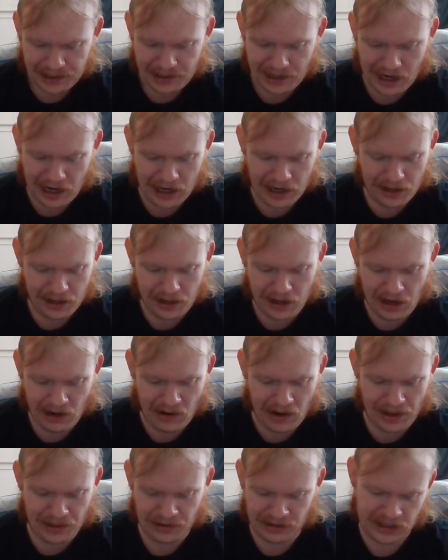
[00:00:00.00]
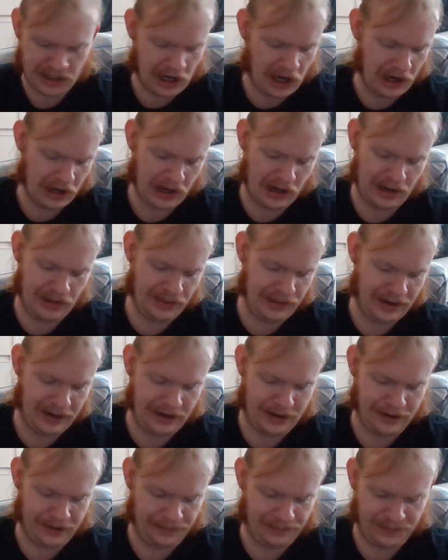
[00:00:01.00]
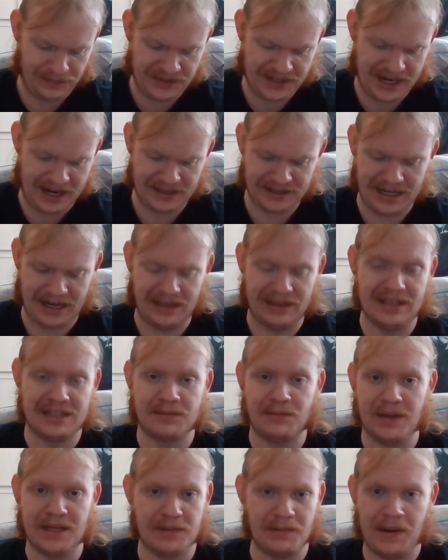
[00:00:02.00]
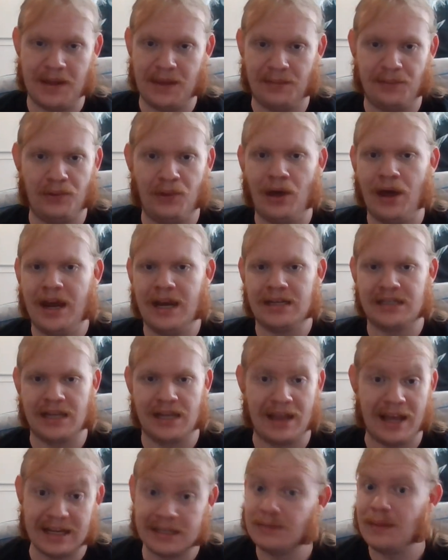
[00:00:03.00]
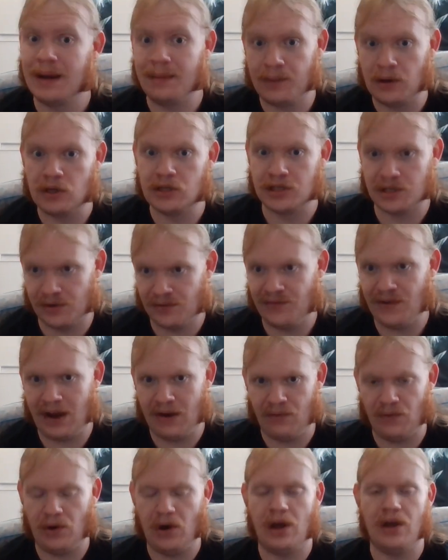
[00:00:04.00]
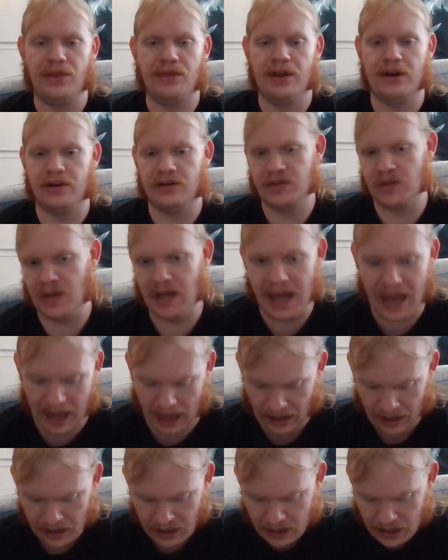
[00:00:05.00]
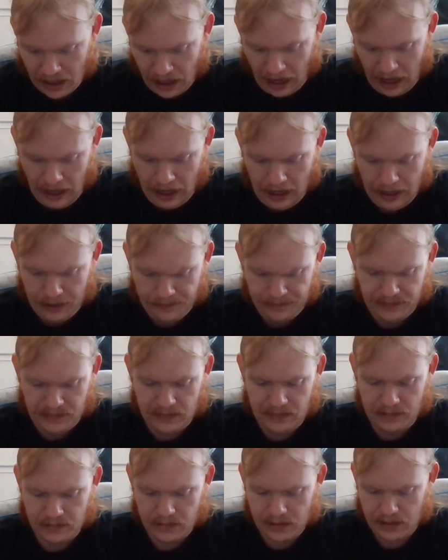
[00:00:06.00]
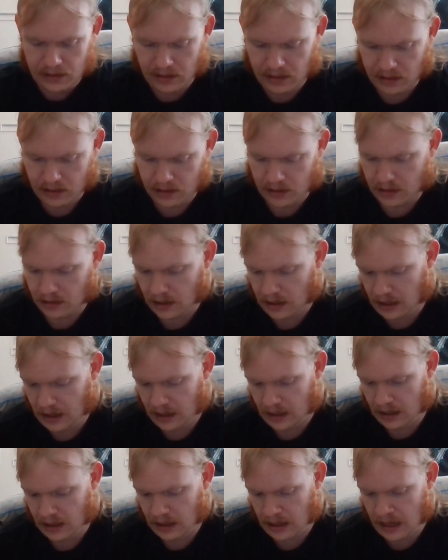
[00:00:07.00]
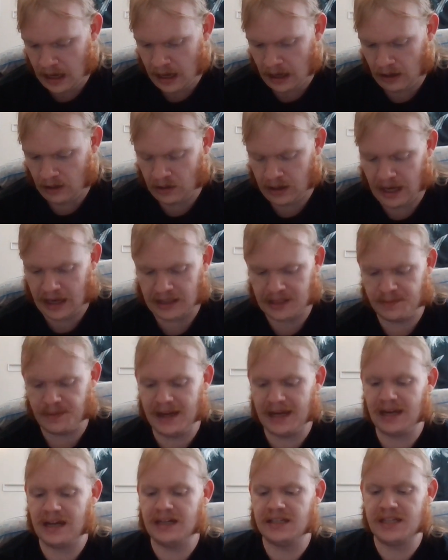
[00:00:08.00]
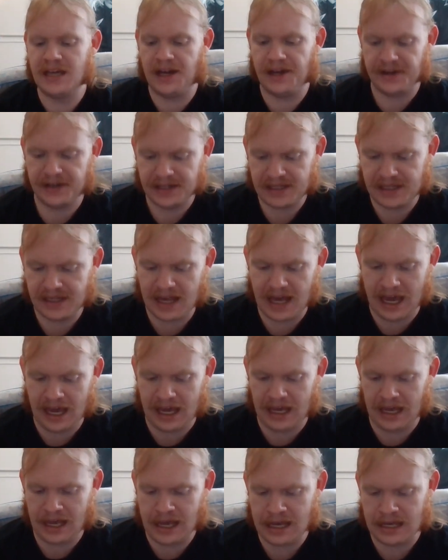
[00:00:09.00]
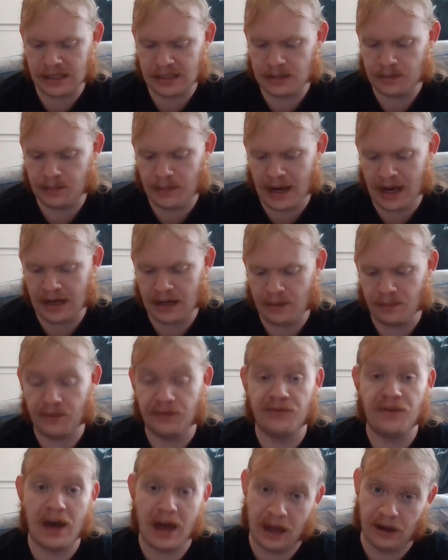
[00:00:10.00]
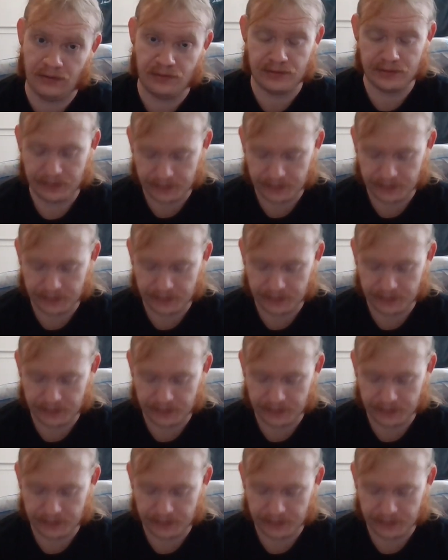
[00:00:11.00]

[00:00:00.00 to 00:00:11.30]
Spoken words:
no other song on there sounds like This Must Be the Place, and that's my personal favorite on there. So yeah. Um yeah, okay. Speaking in tongues, that is my number 5.